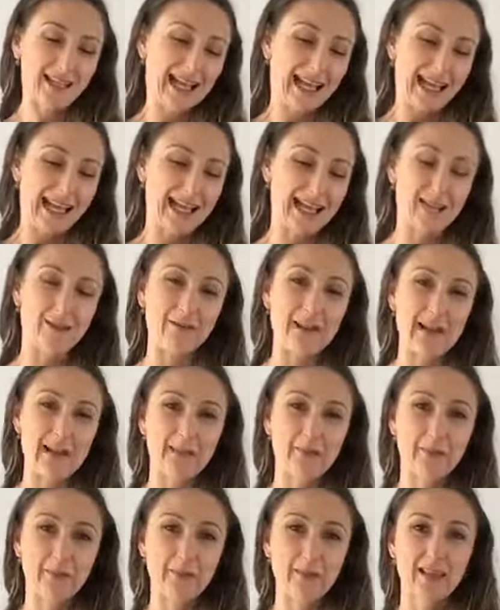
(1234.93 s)
Anyway,
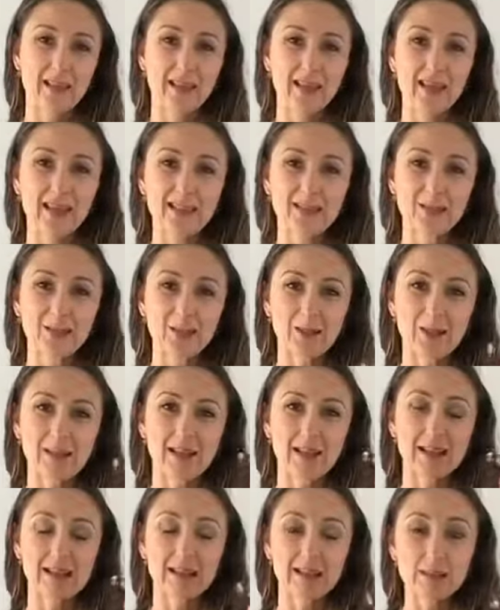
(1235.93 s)

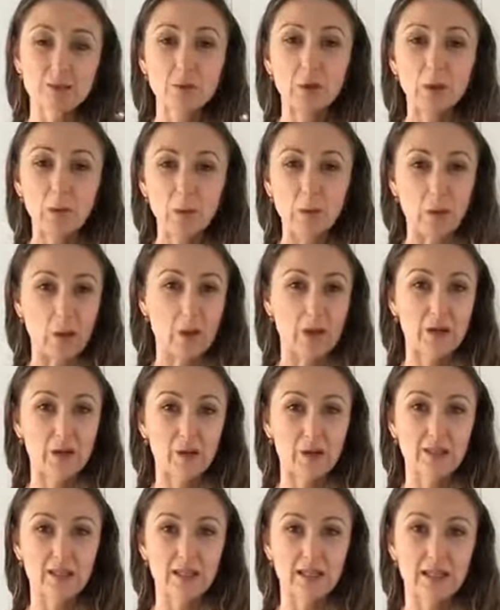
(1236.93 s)
so this will burn
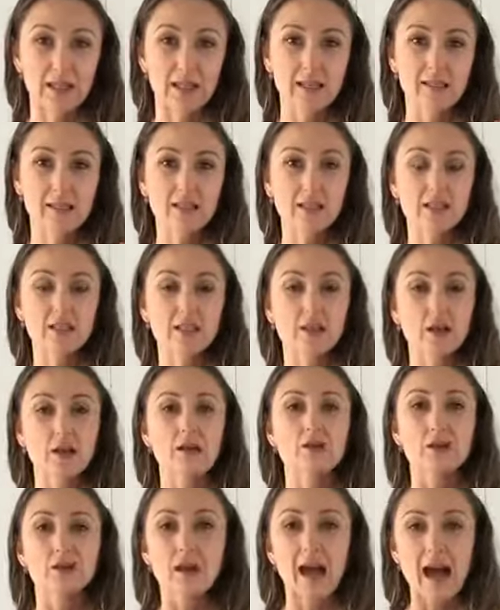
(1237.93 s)
your skin. So
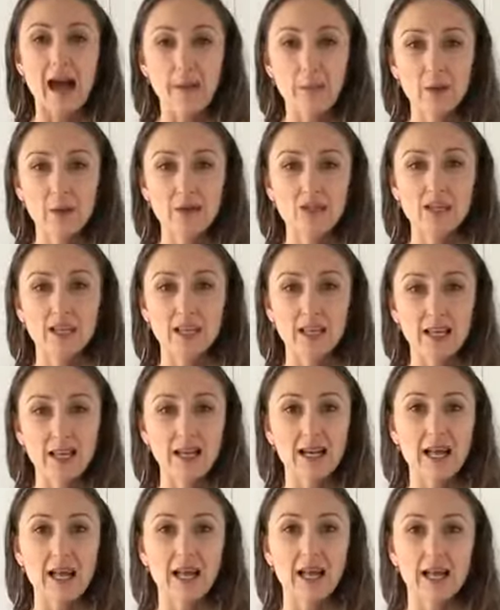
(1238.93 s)
if you happen to
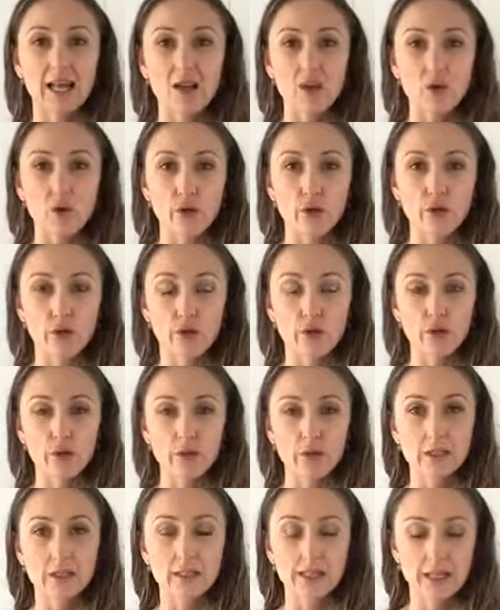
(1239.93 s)
get any on
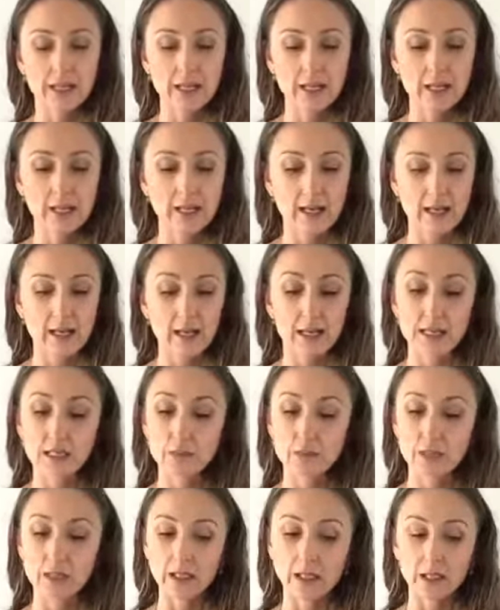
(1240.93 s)
your skin and it's
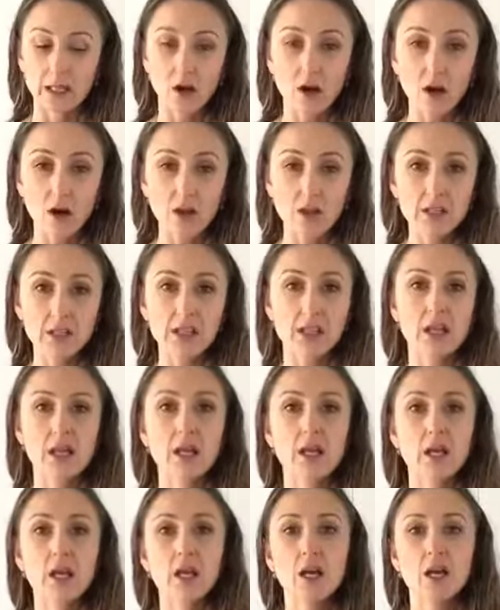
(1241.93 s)
really hot,
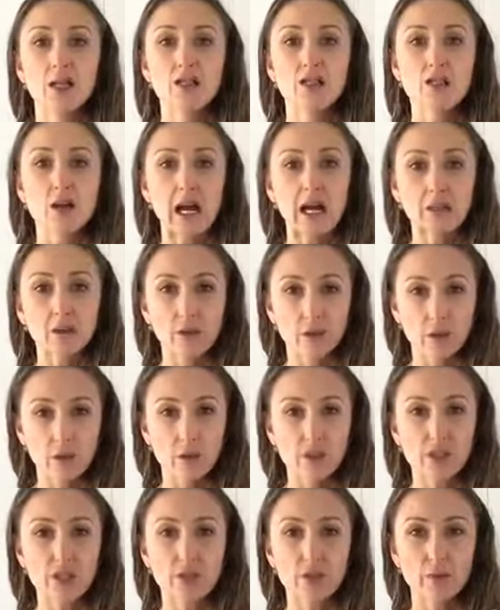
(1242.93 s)

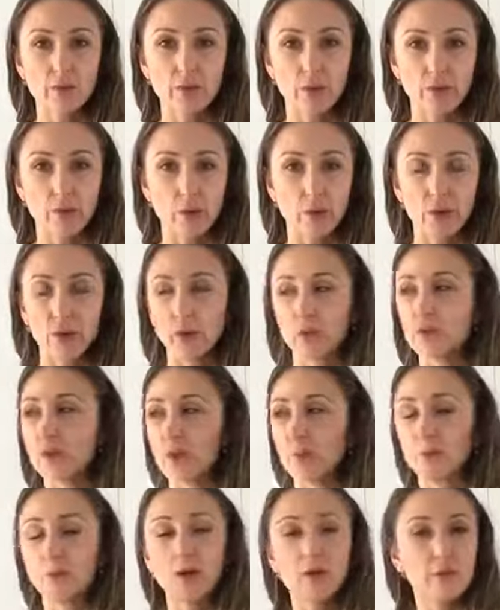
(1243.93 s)
dilute with oil.
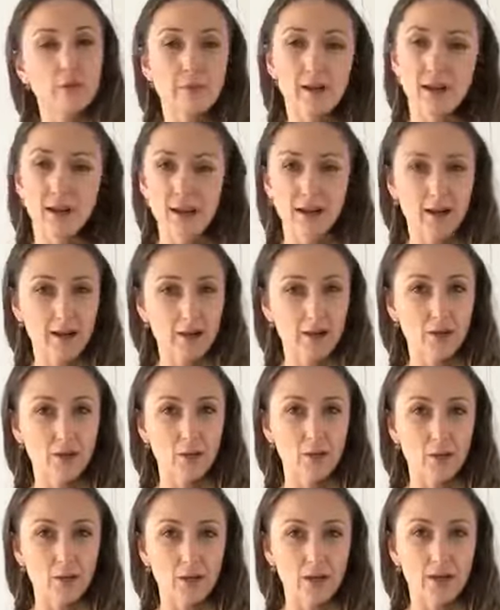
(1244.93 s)
Don't bother running it
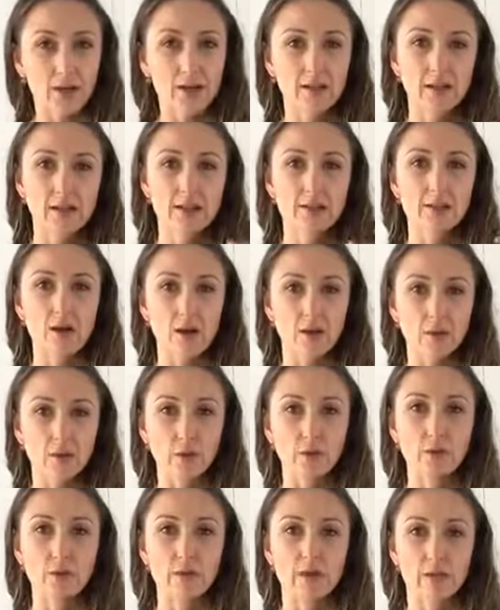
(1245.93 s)
underwater.
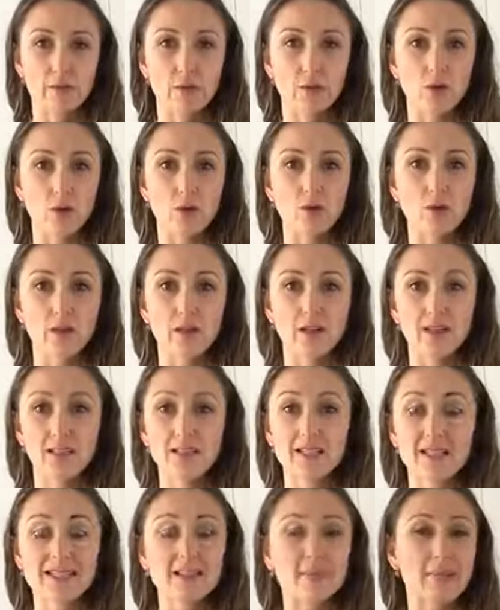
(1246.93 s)
Dilute with more oil. It
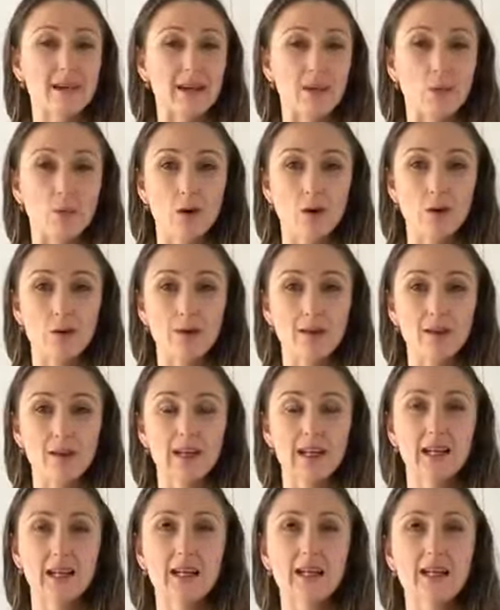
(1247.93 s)
doesn't matter what oil
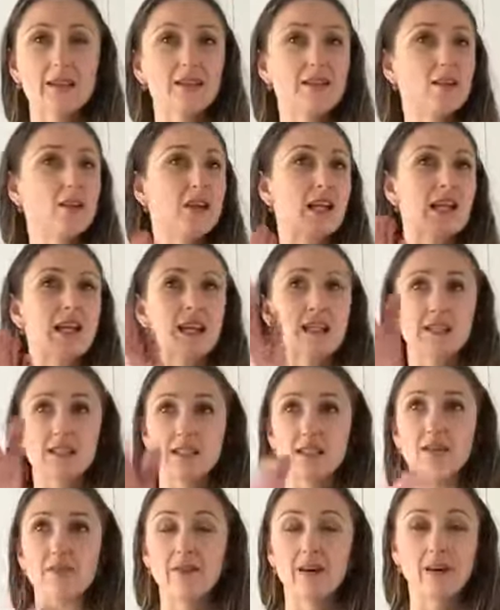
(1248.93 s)
it is. You could get
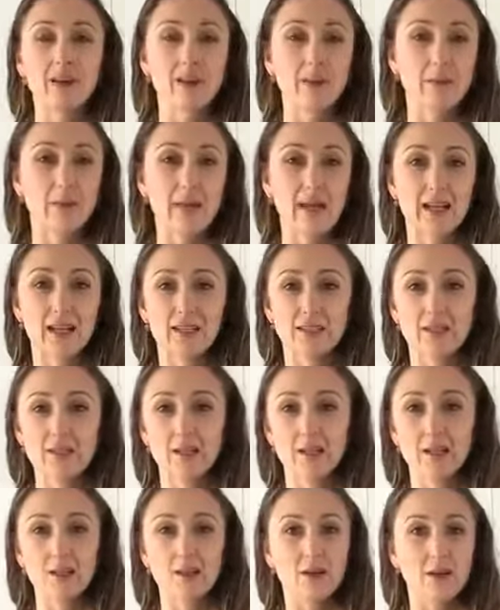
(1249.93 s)
stuff out of the
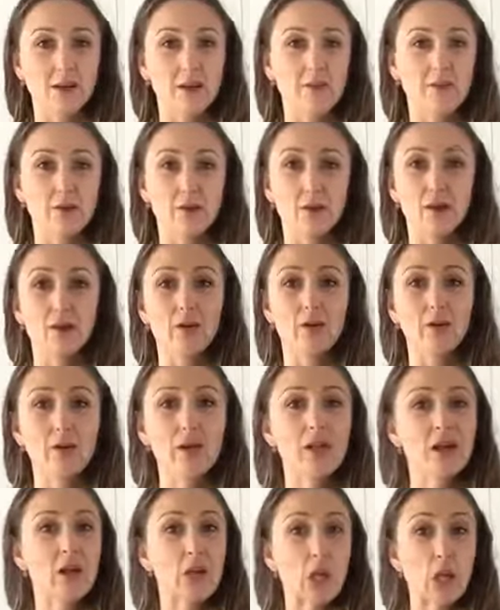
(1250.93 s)
pantry, olive oil,
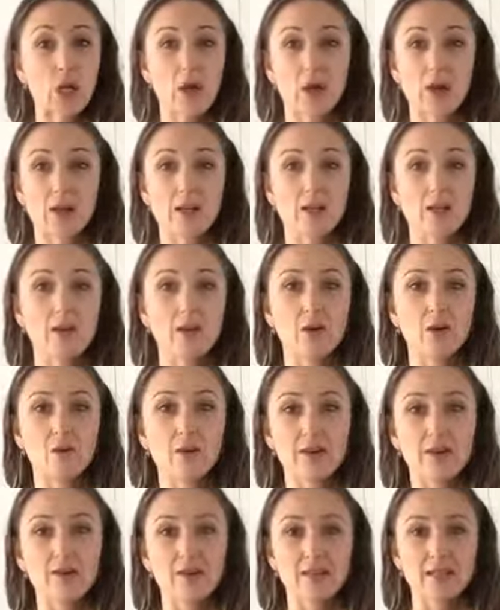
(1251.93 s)
coconut oil,
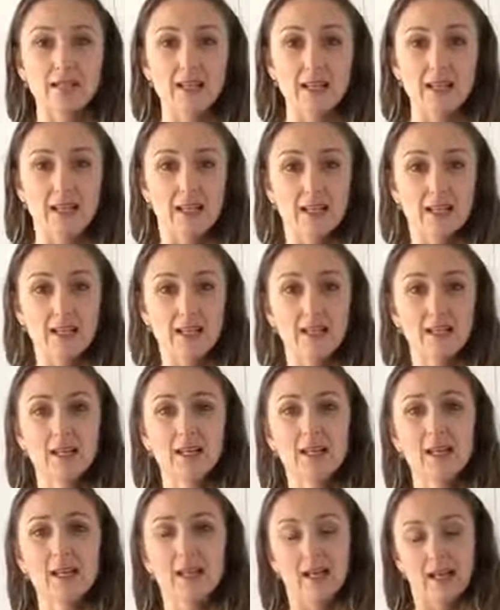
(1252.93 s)
whatever is handy,
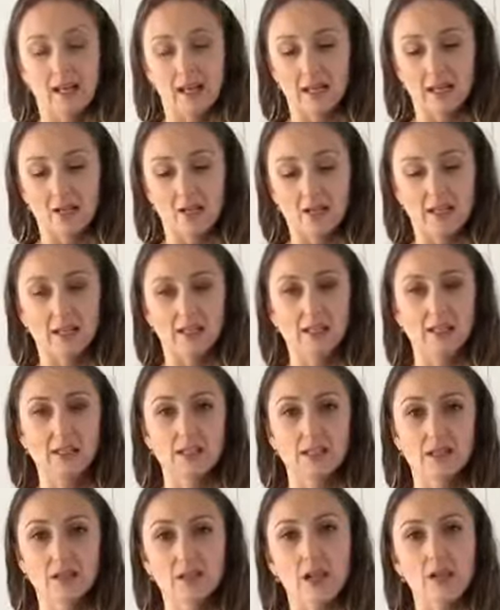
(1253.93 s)
and
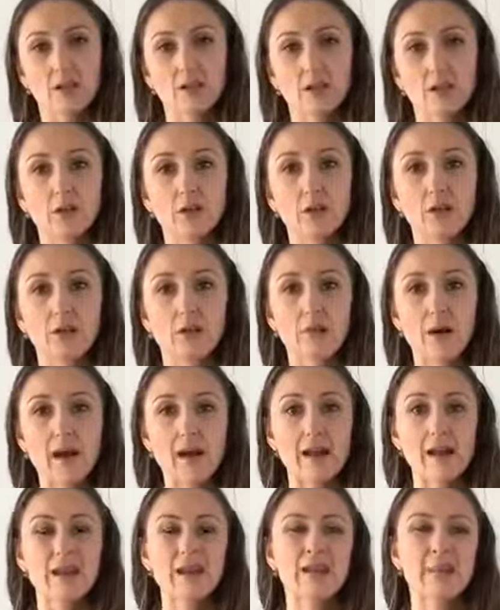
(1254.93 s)
just dilute away.